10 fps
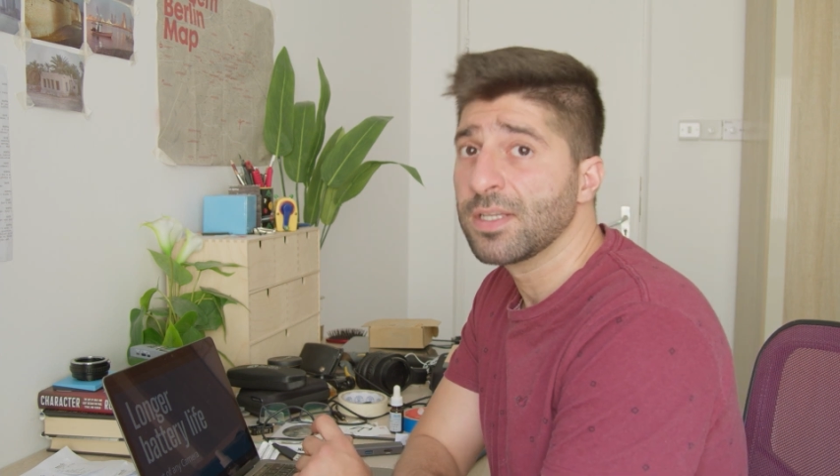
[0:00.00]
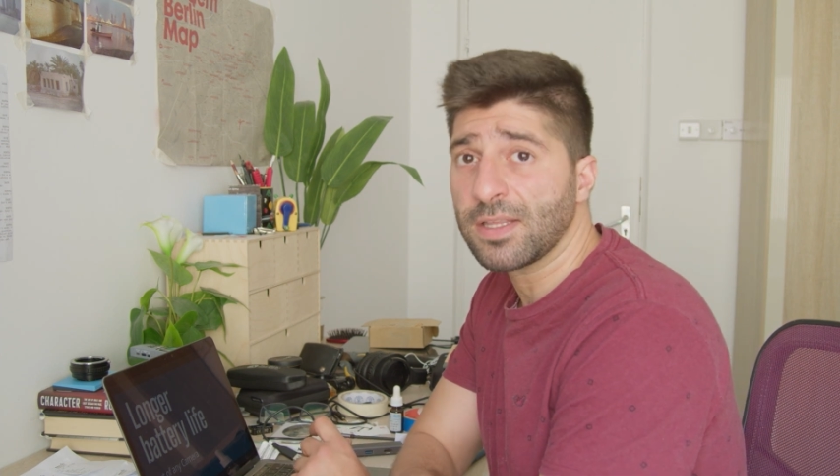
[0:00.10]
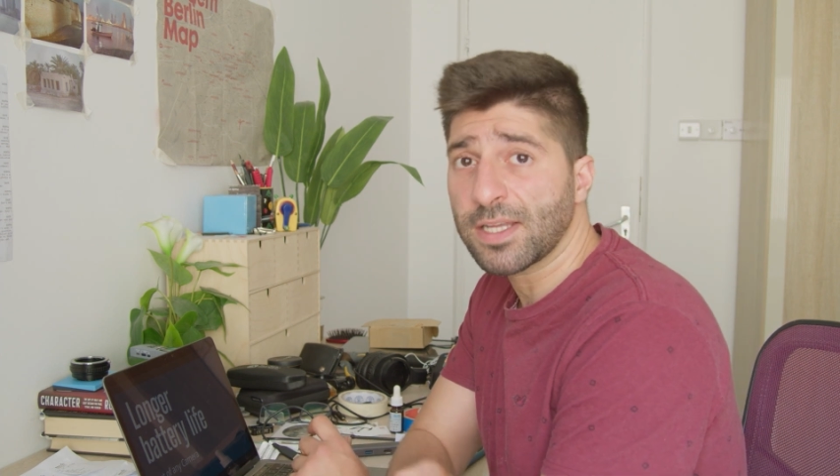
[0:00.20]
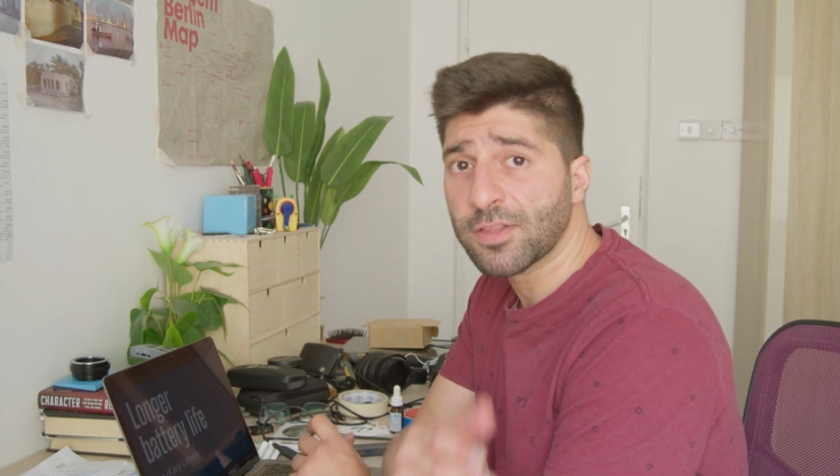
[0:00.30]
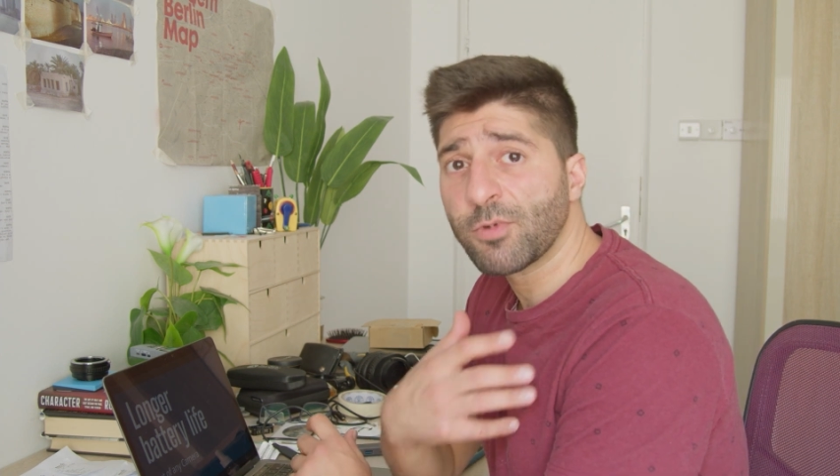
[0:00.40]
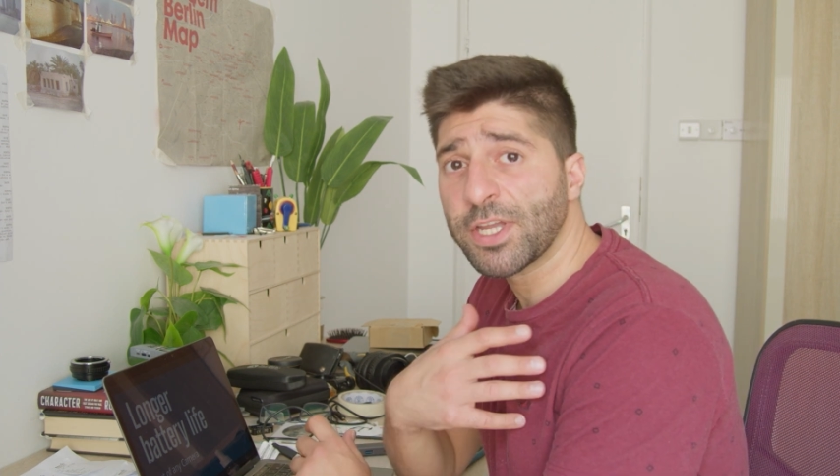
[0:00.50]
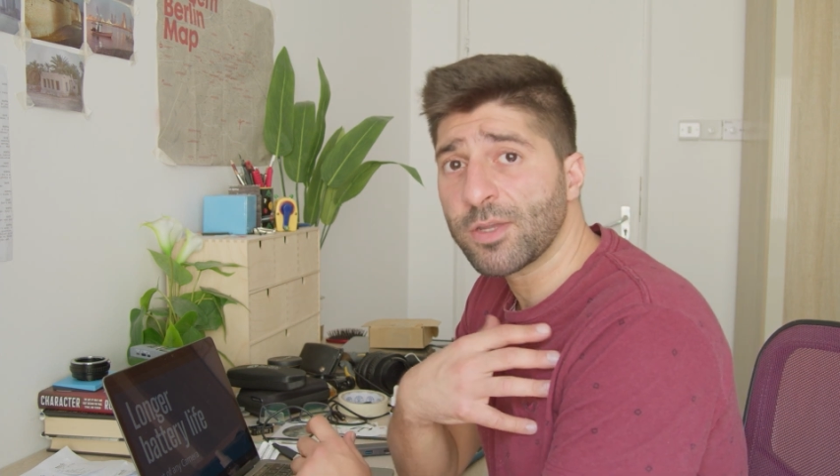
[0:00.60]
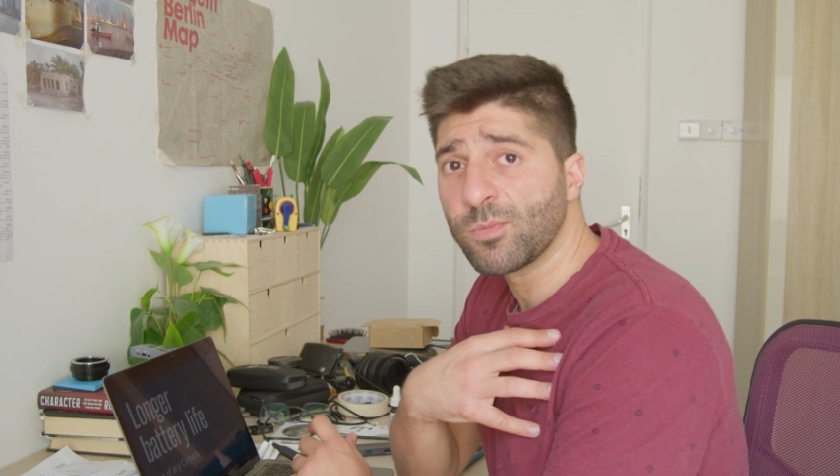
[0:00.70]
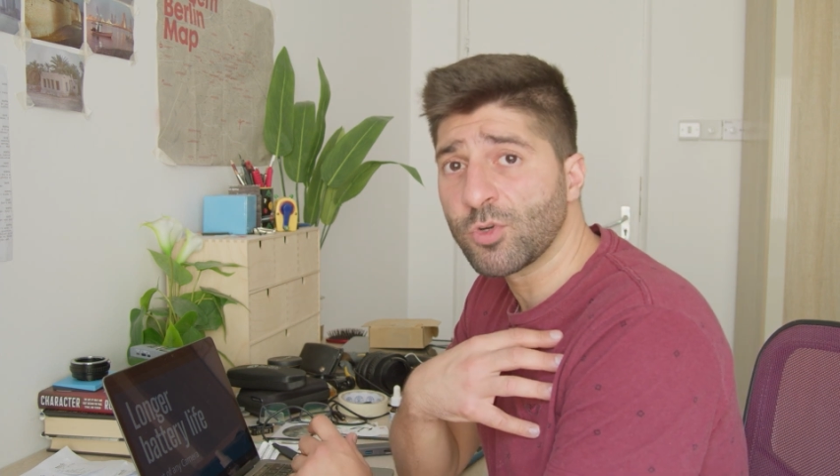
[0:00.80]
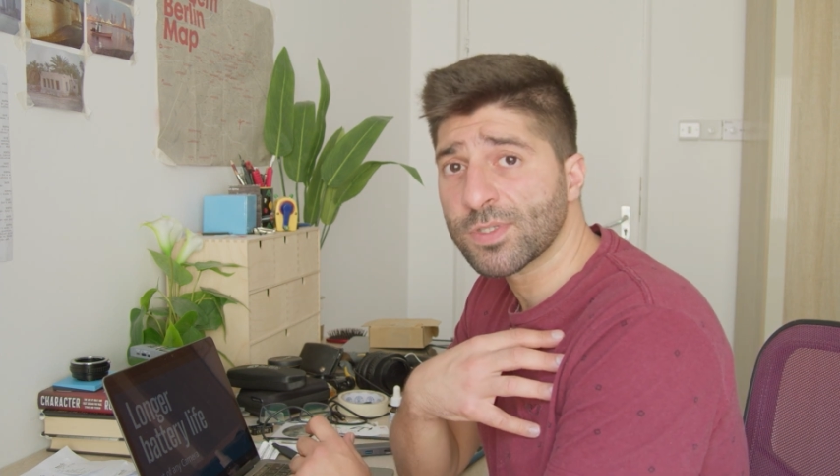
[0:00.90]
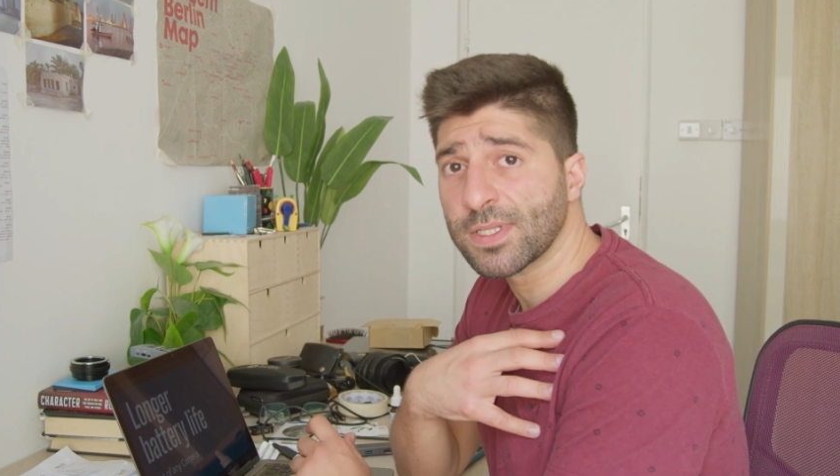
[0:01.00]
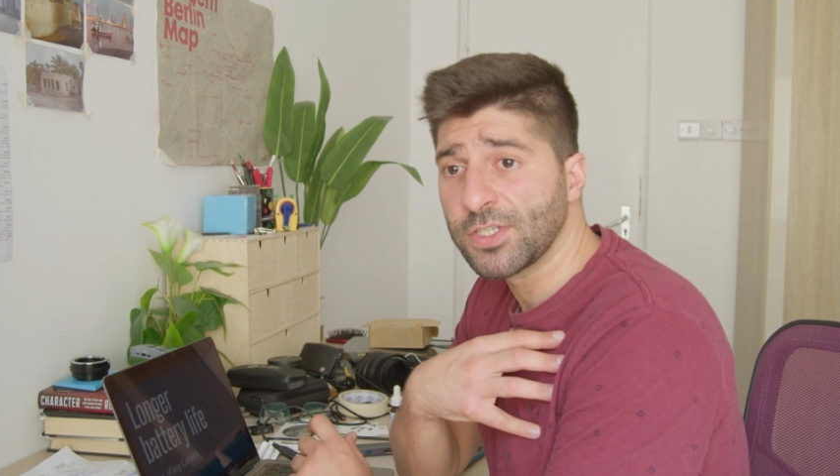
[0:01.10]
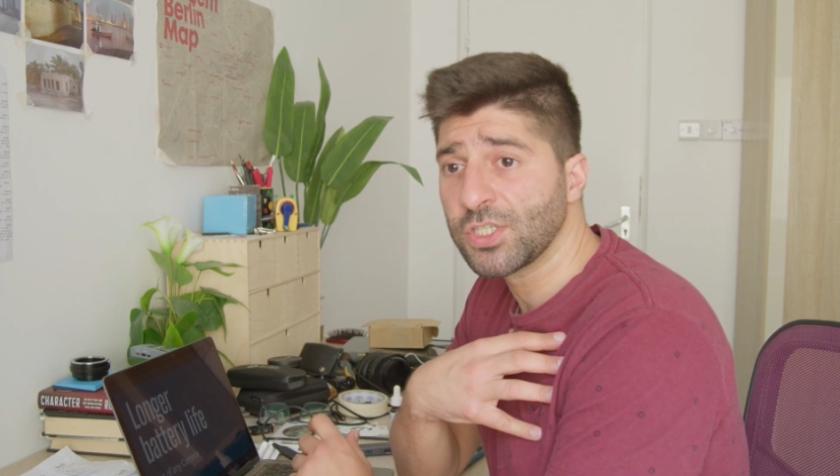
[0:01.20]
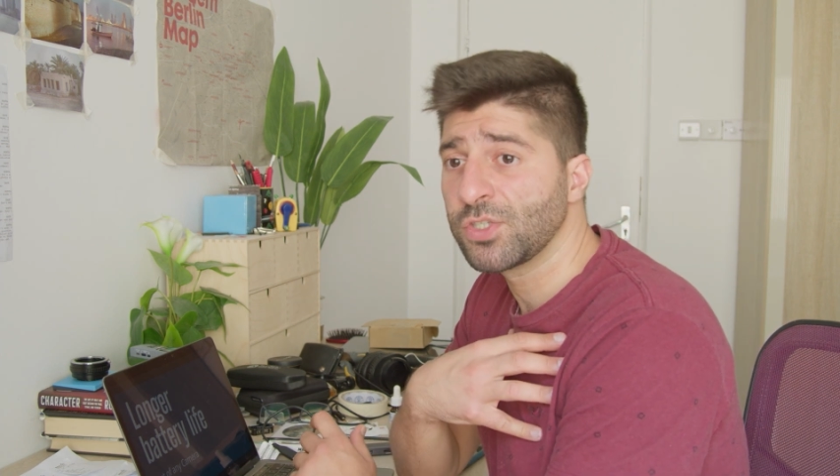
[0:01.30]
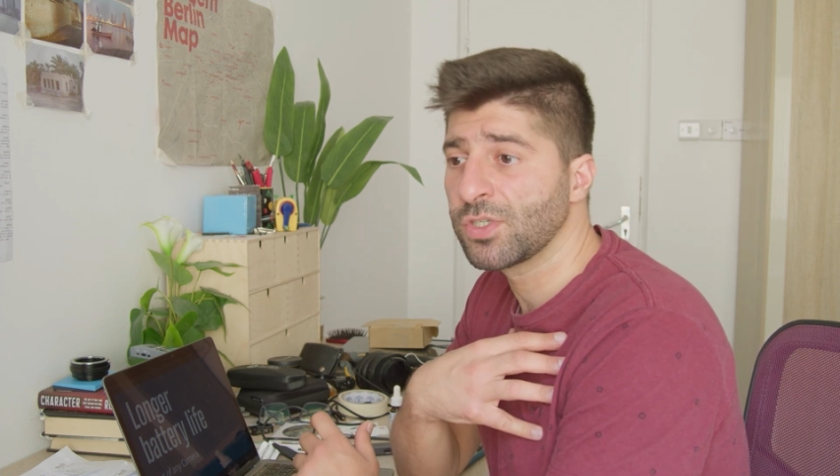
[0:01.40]
like the way I
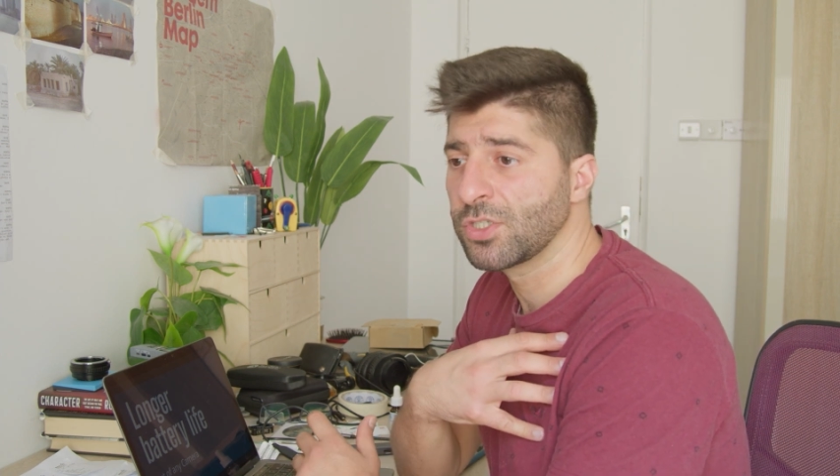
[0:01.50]
mostly